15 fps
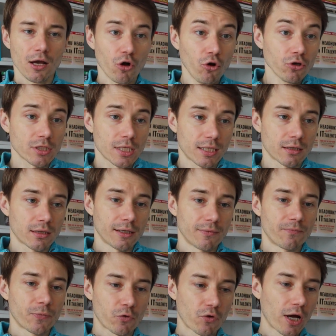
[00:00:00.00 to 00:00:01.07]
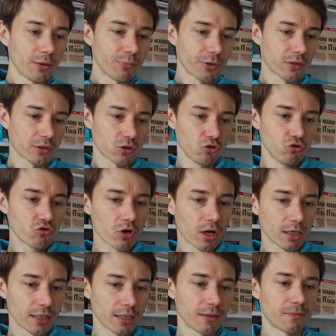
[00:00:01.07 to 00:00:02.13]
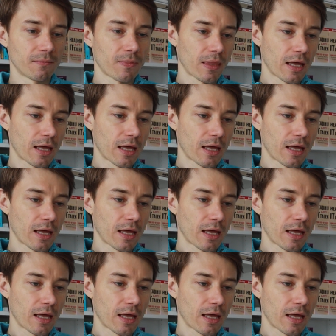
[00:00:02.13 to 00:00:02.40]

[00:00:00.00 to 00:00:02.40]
constantly, right? Because usually